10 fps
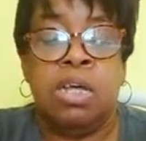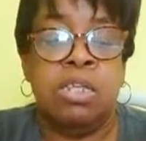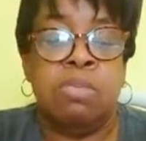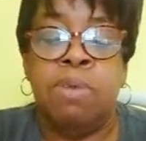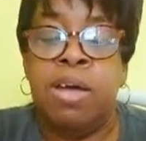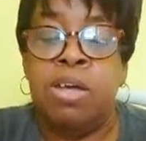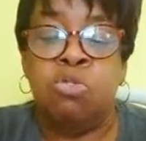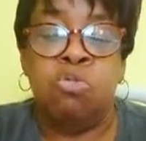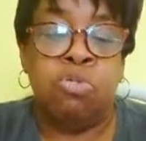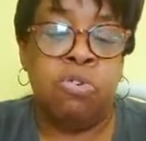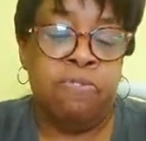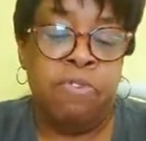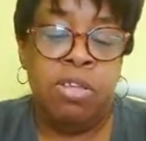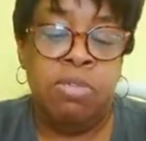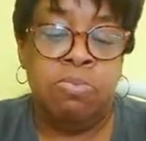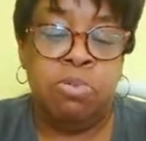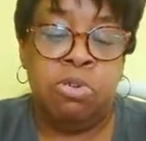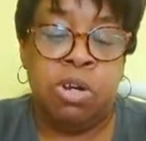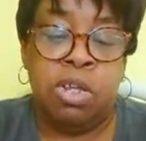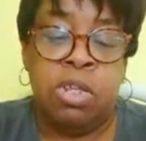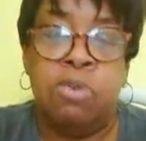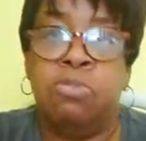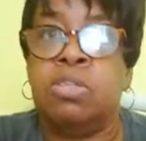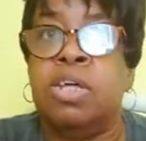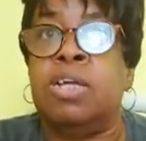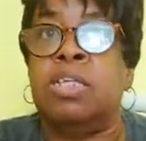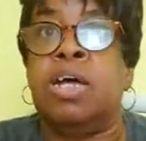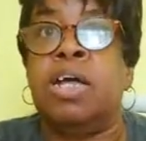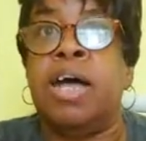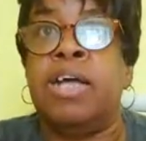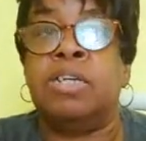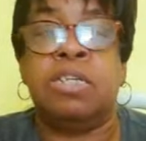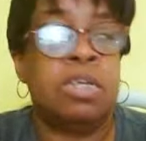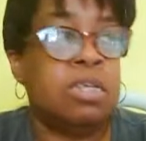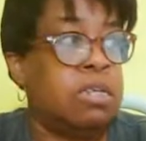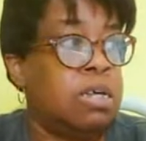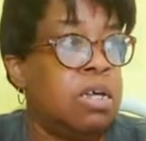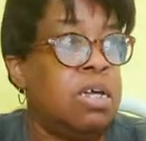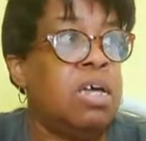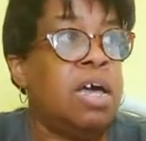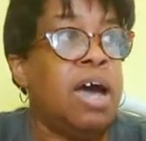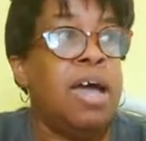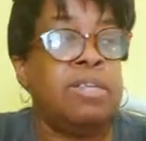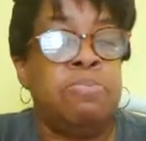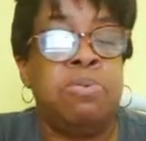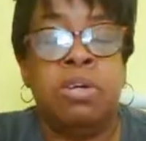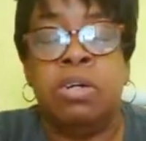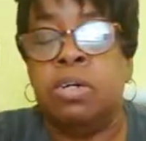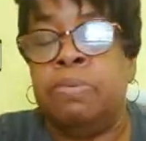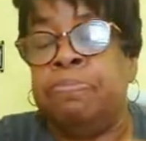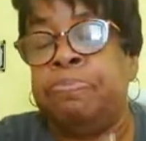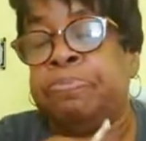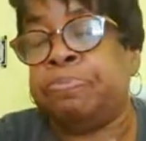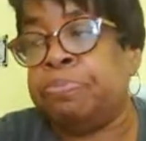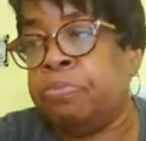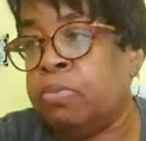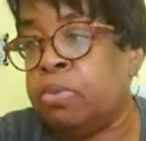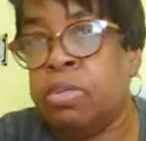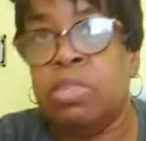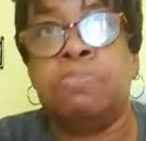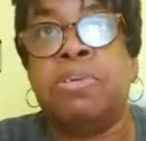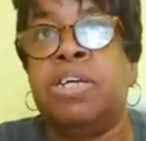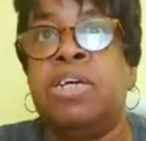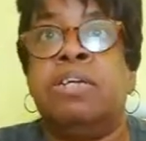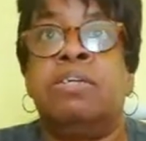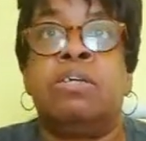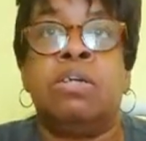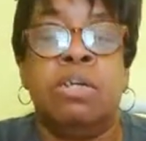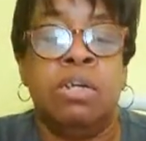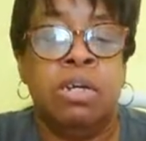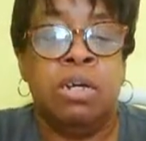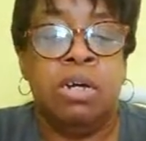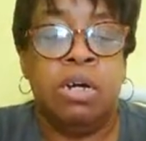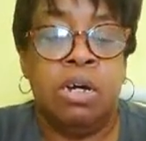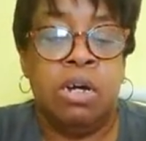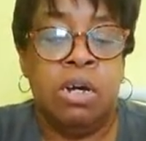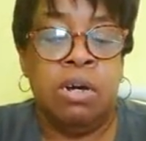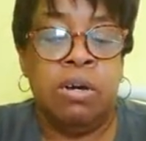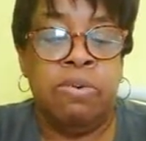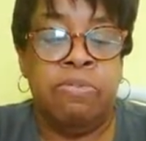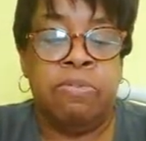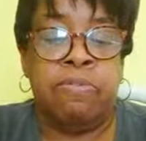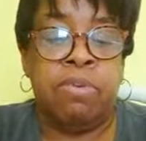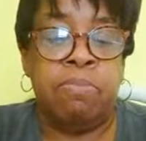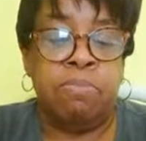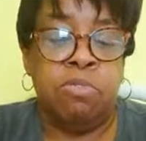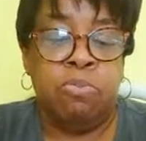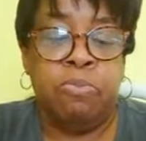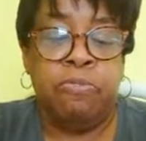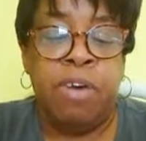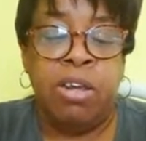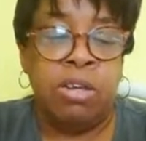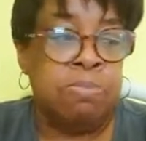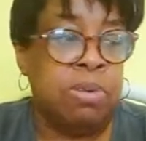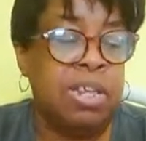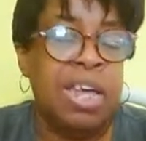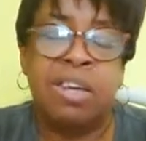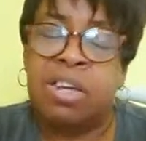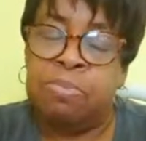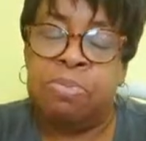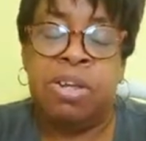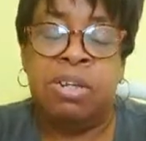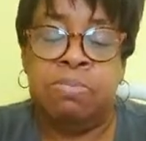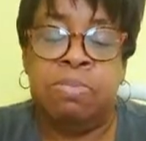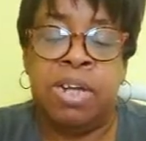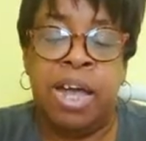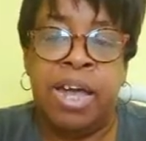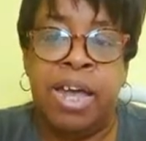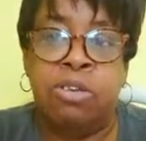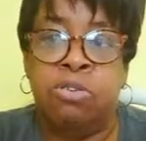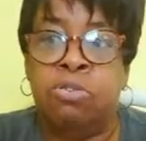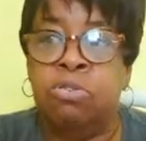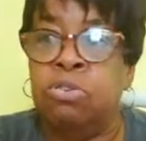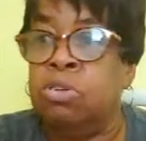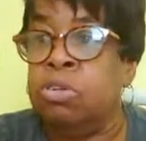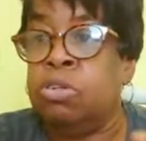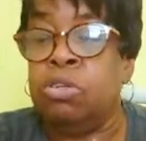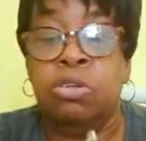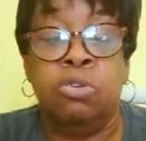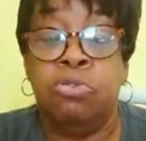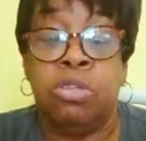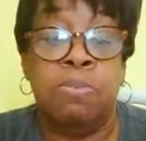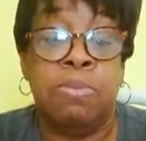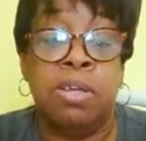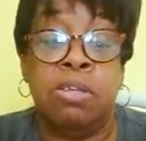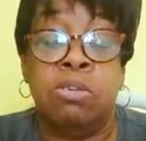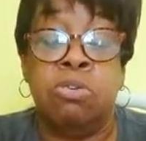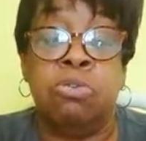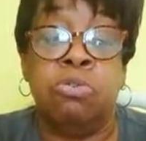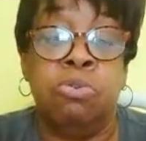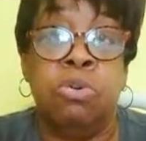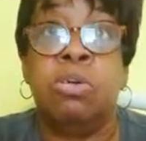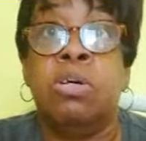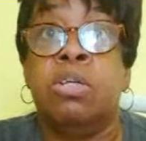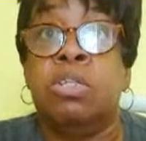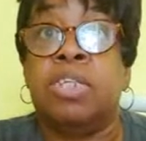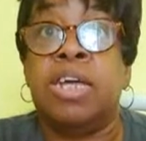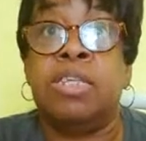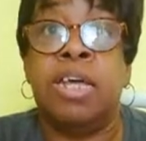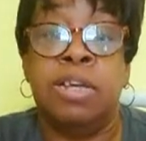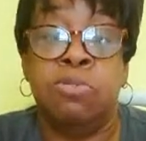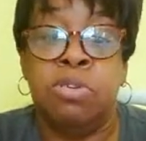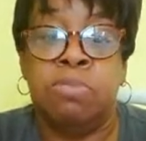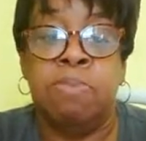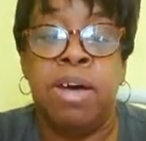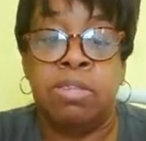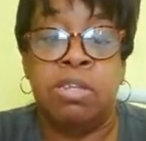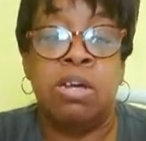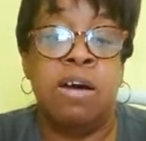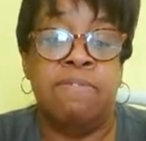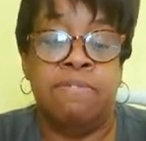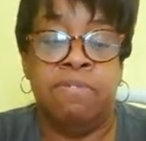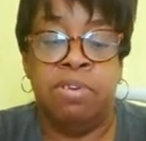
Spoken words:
Because my issue was on Facebook, and they were saying that I had to put a something in, uh file a complaint, not a complaint, but I had to do something to state that it was my stuff.